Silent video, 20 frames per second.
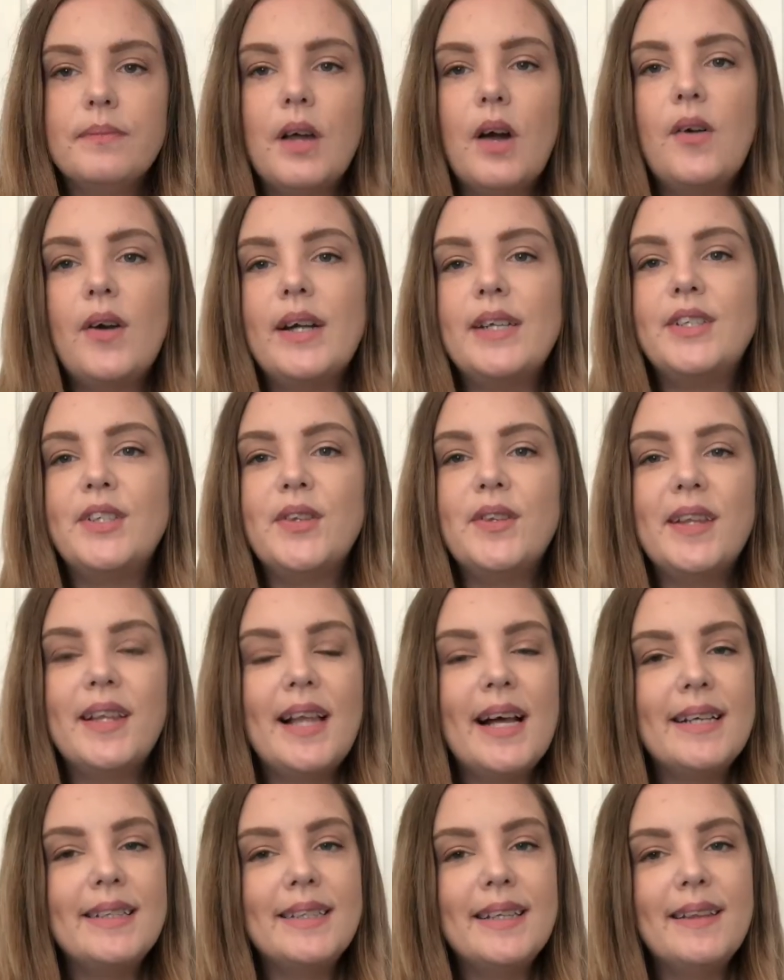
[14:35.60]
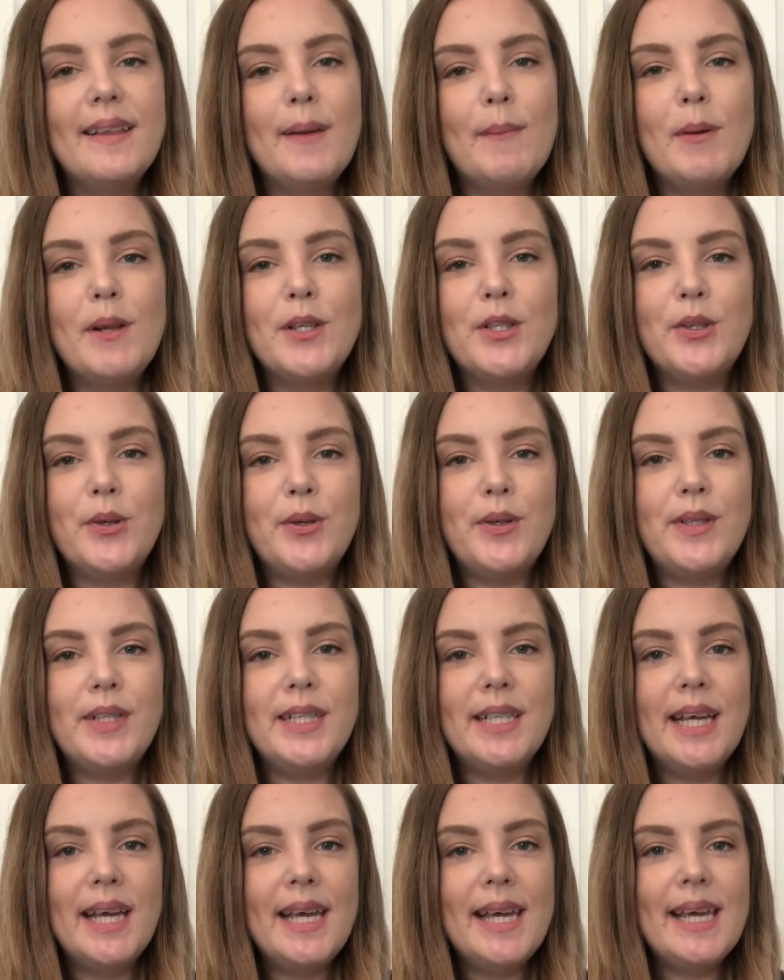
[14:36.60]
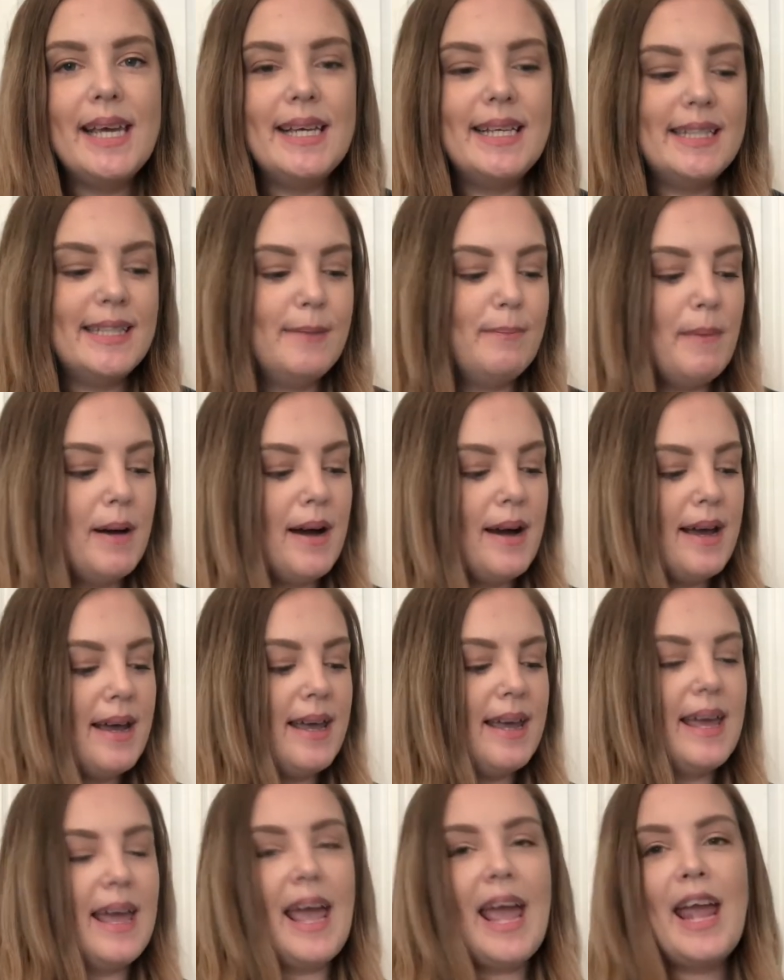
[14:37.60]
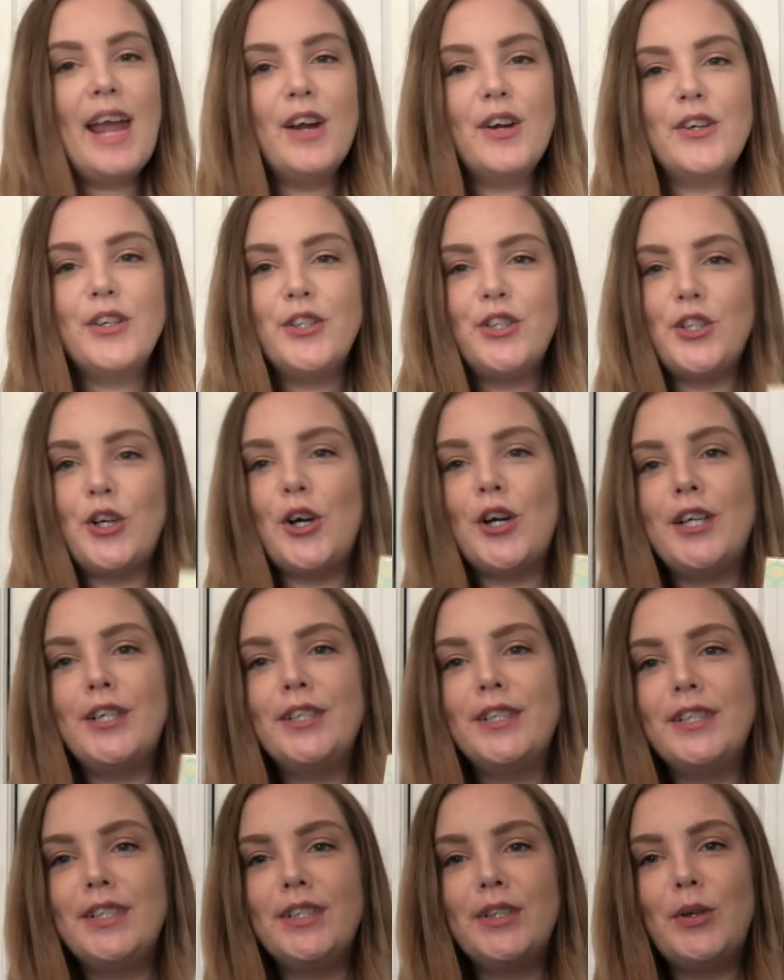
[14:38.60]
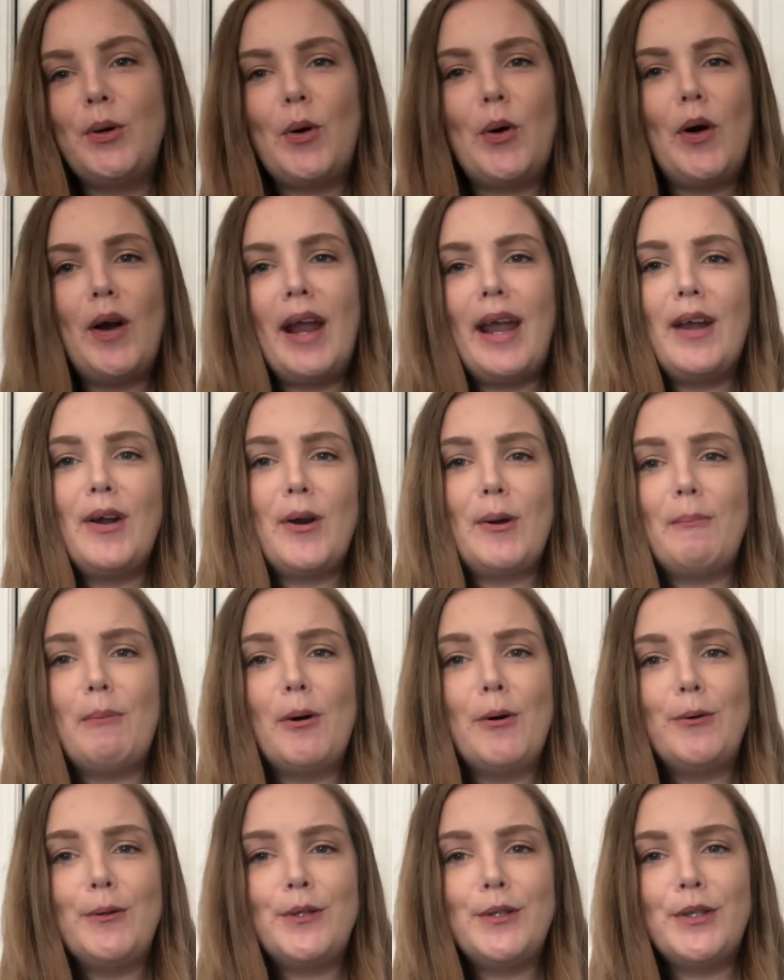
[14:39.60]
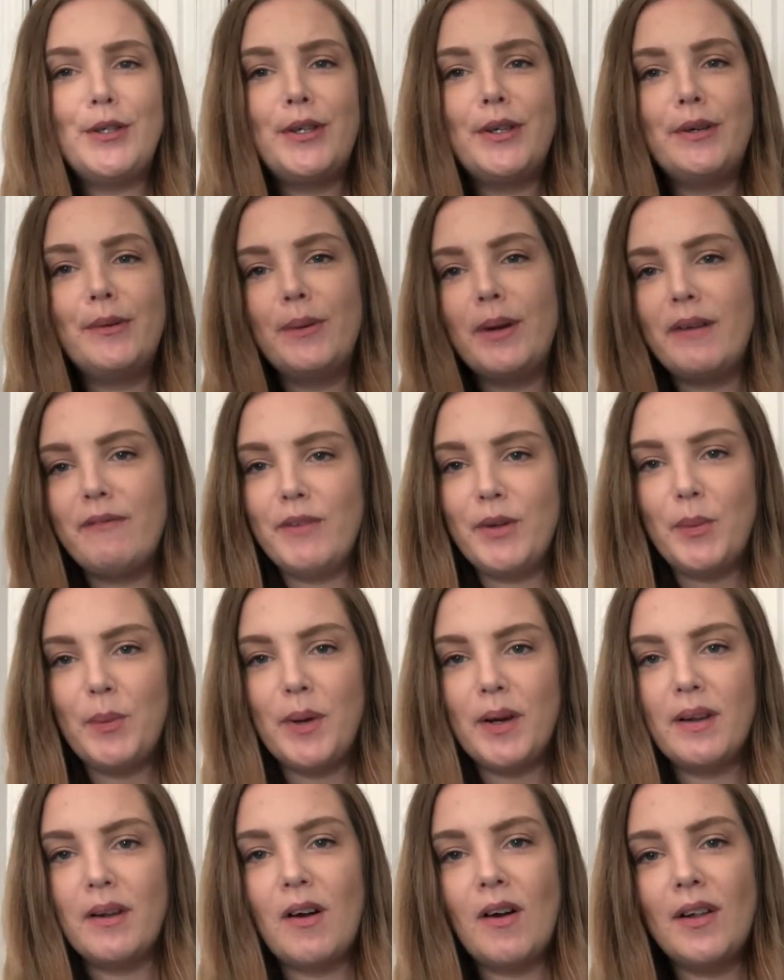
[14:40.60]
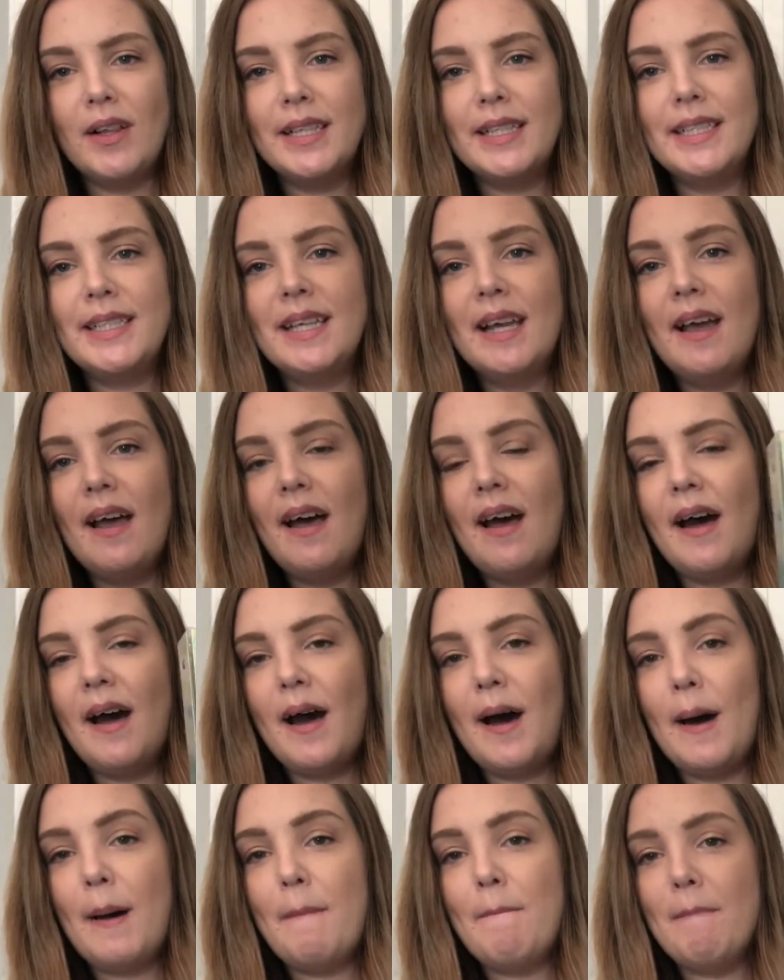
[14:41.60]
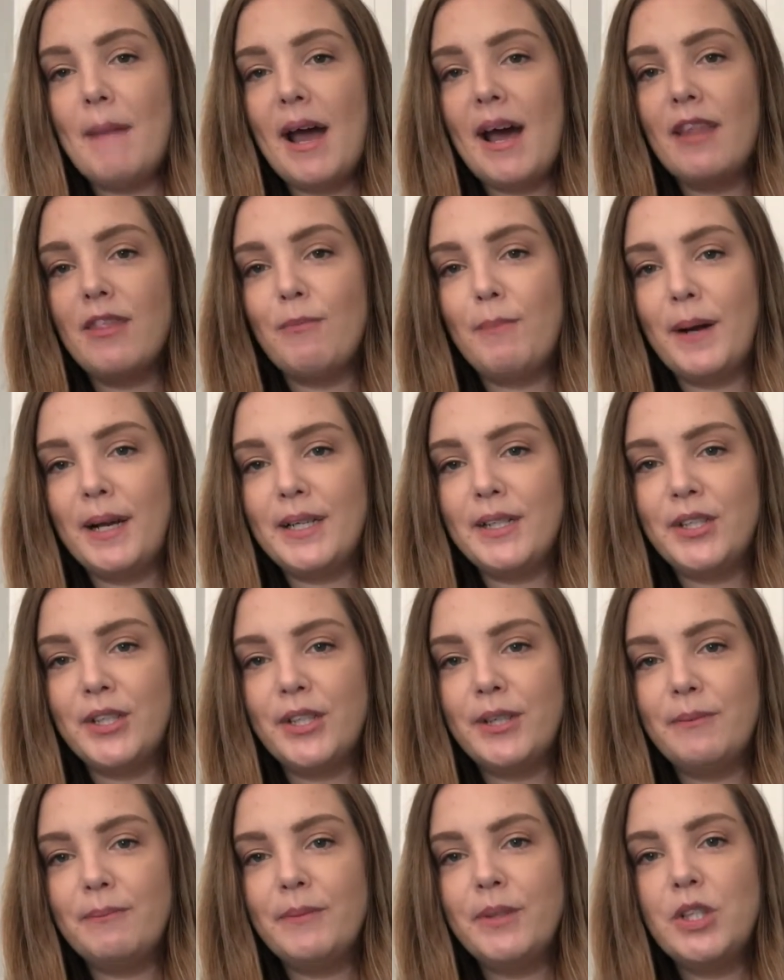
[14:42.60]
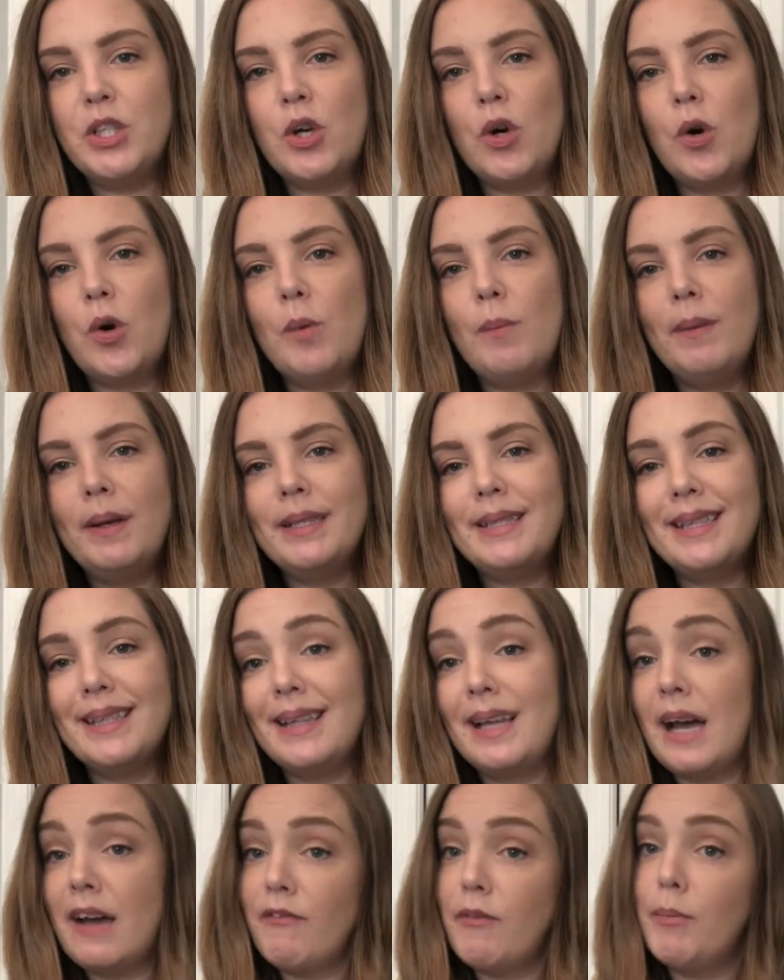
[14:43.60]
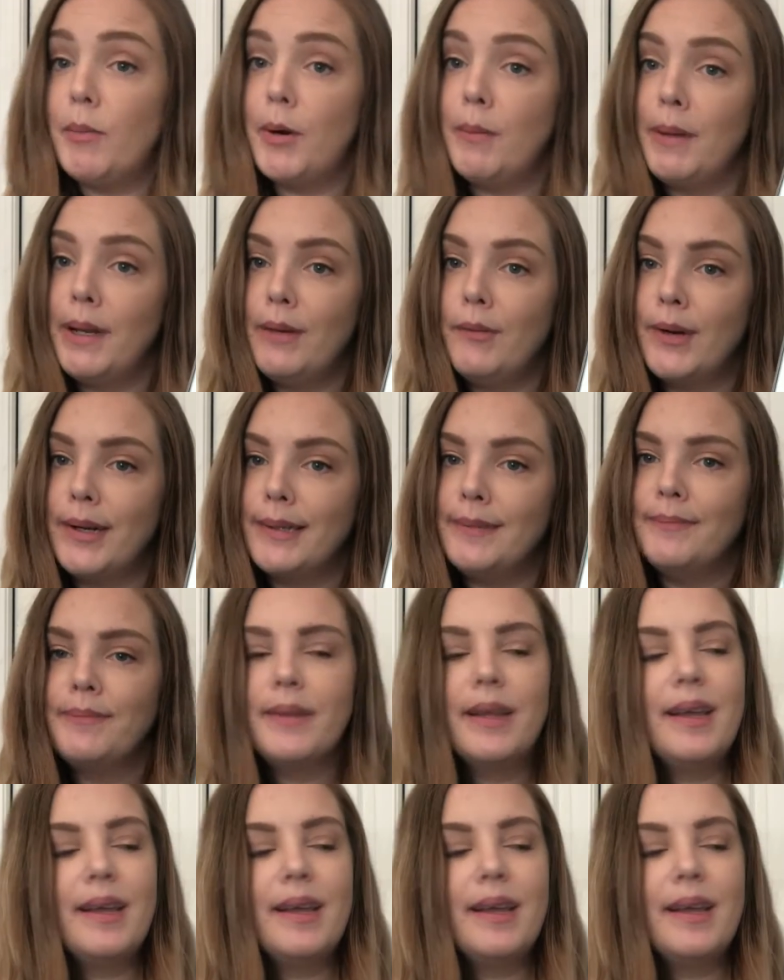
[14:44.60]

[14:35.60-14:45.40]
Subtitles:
All right, so the last thing that I'm going to show you today is my anchor chart or anchor poster, whatever you want to call it, math binder. So basically, I have a mermaid one.